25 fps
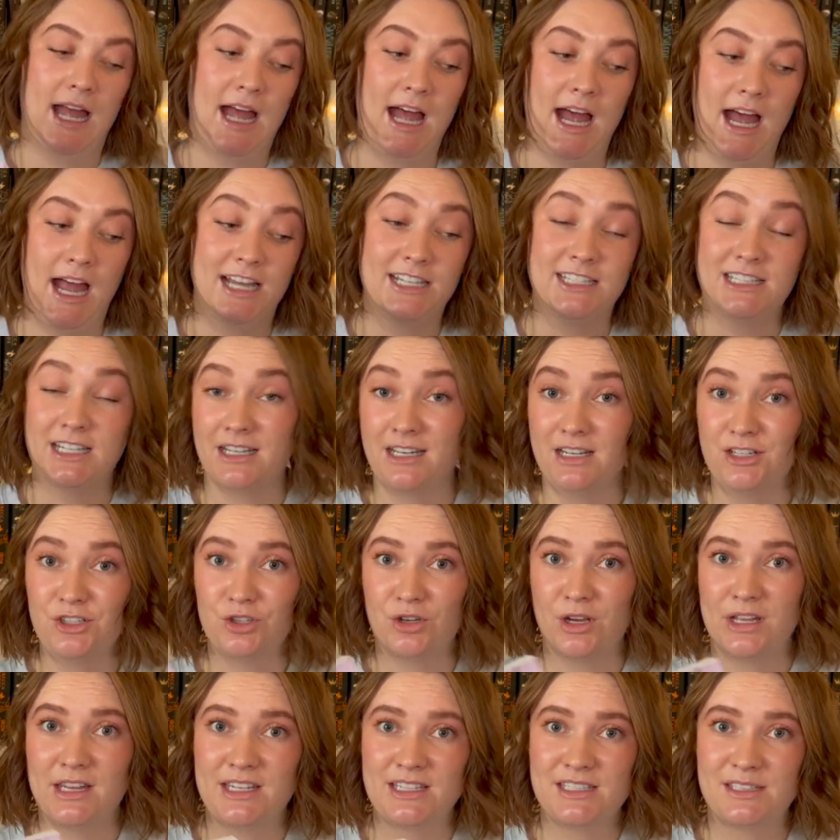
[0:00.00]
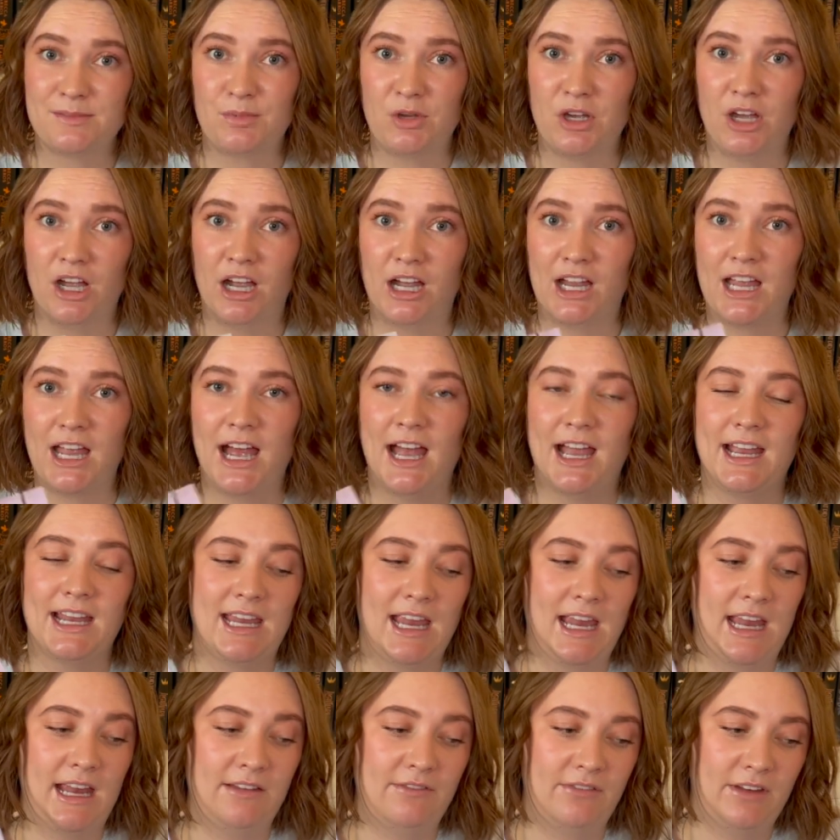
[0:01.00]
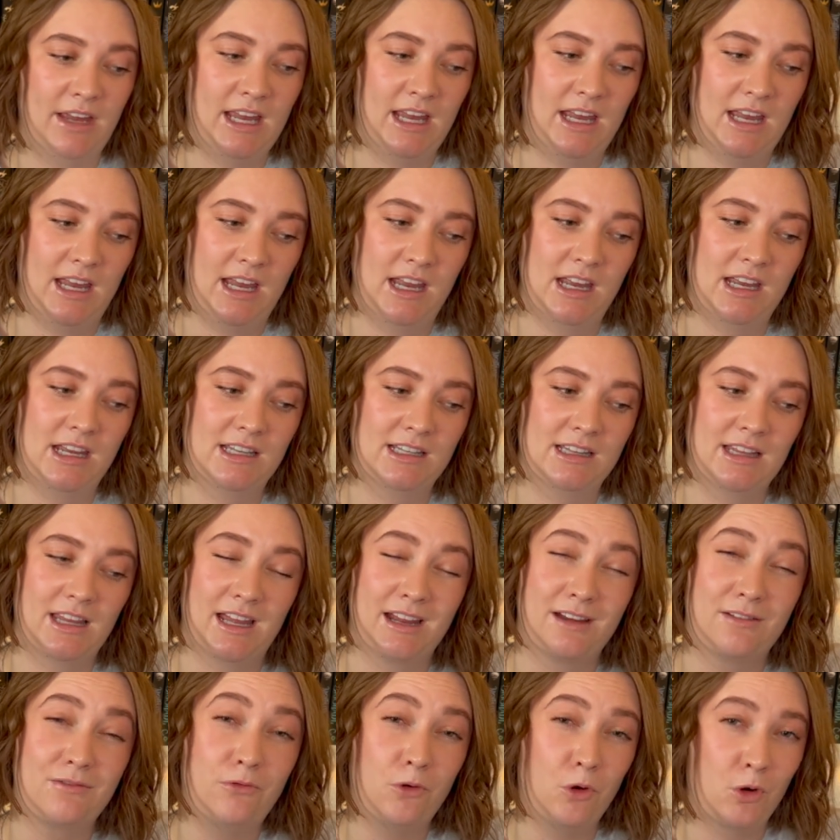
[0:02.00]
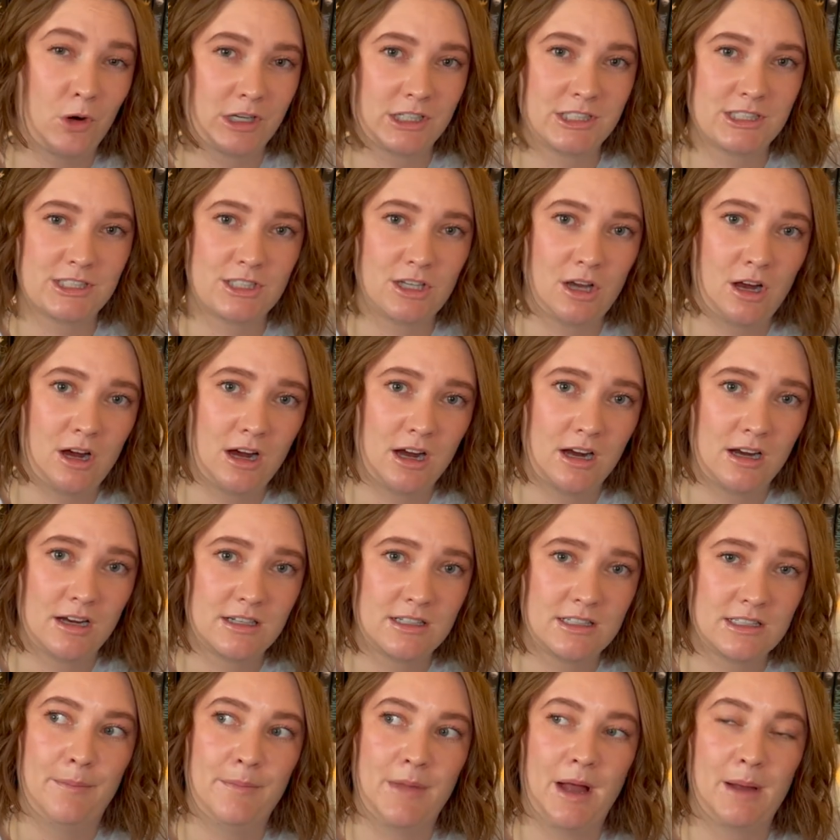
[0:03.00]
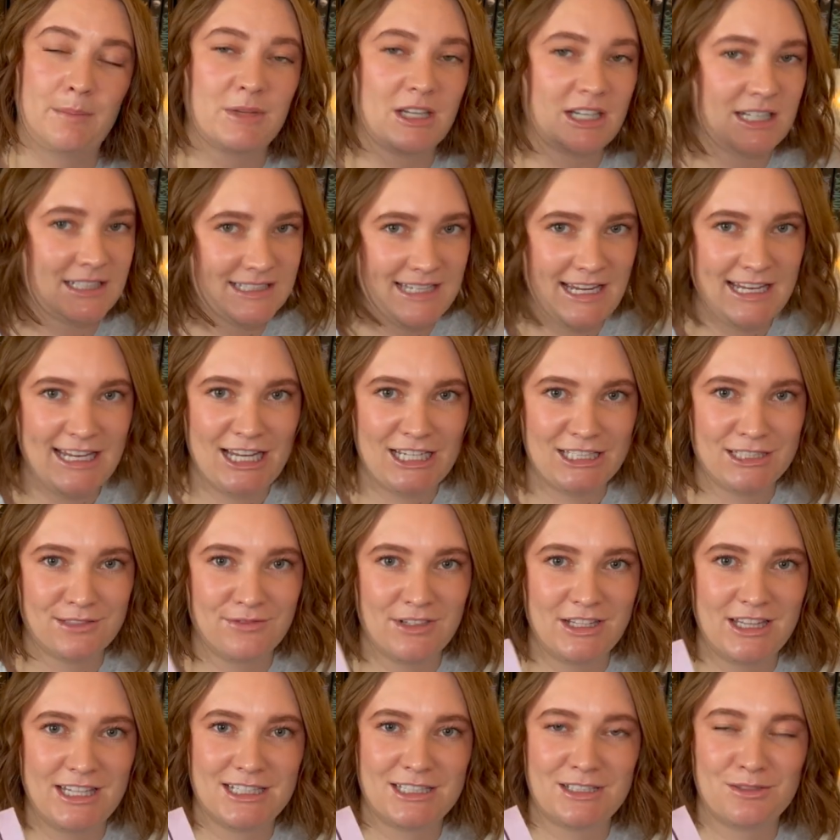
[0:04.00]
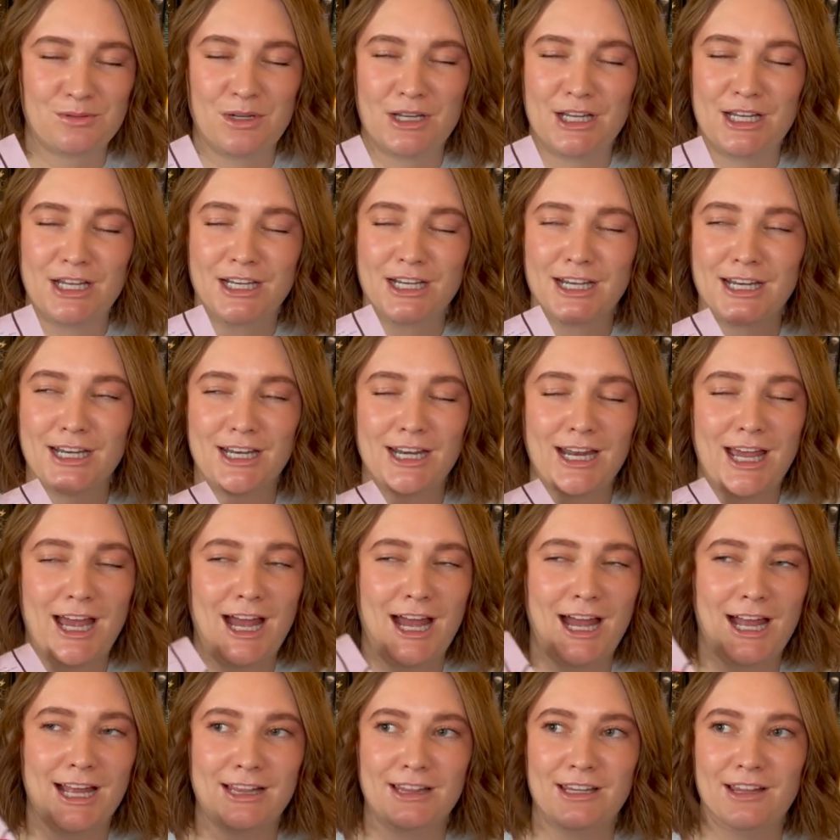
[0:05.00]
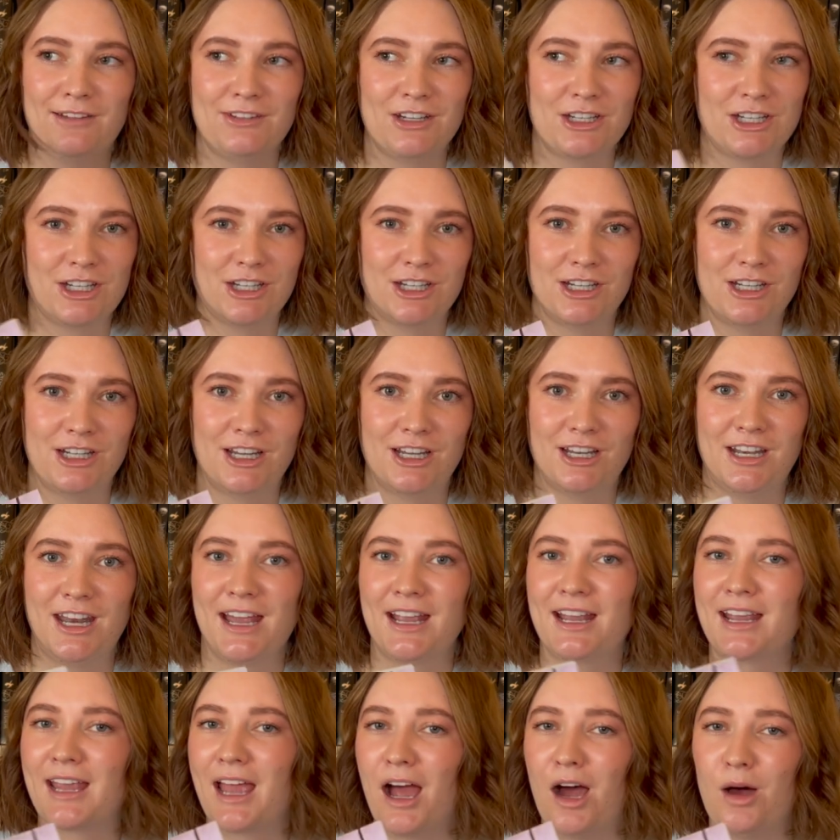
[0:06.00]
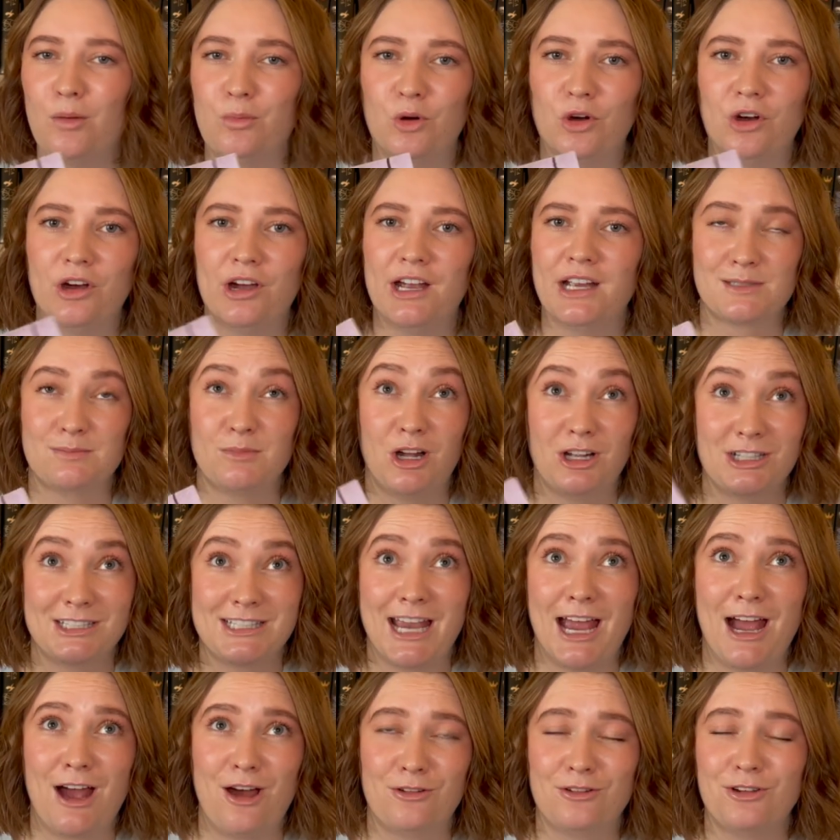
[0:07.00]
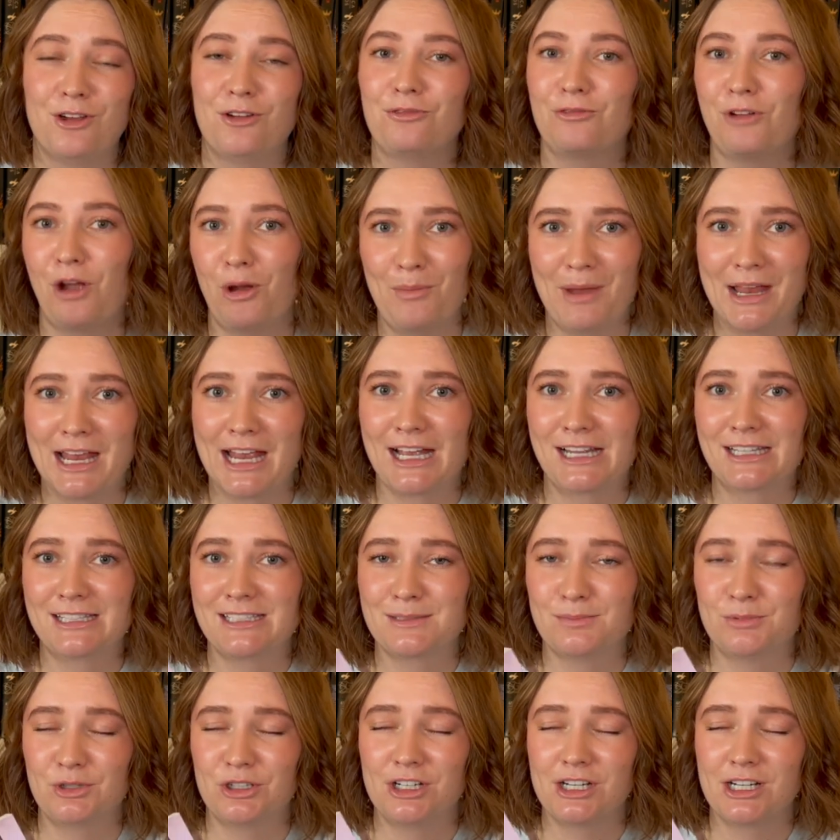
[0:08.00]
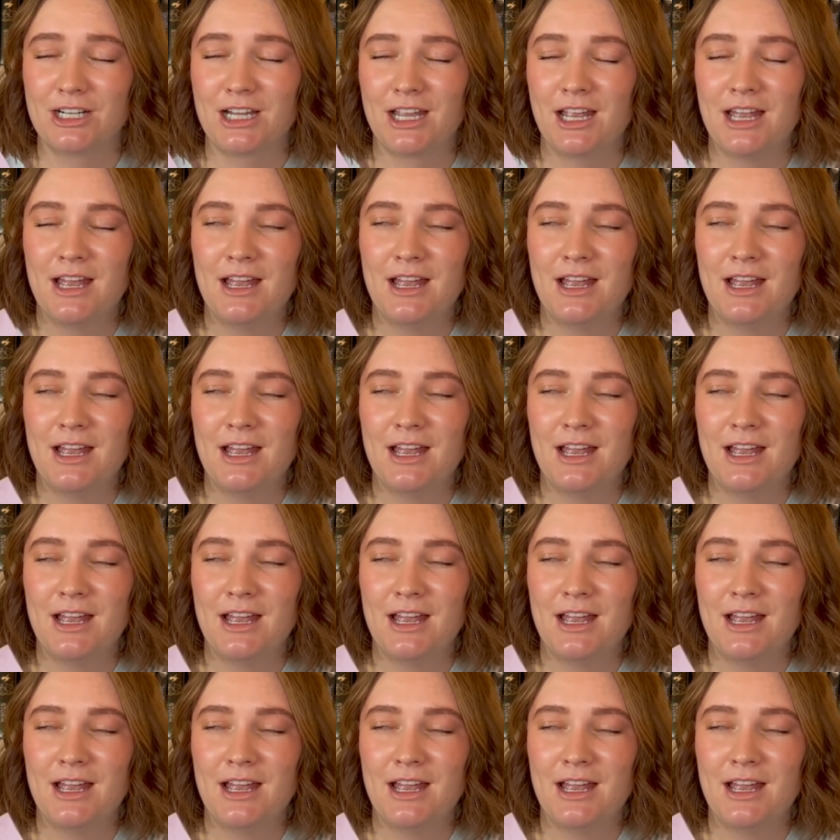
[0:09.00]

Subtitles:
I did enjoy this book. I gave it like 4 stars. I'm gonna say yes for this one. I love a good cowboy small town romance book.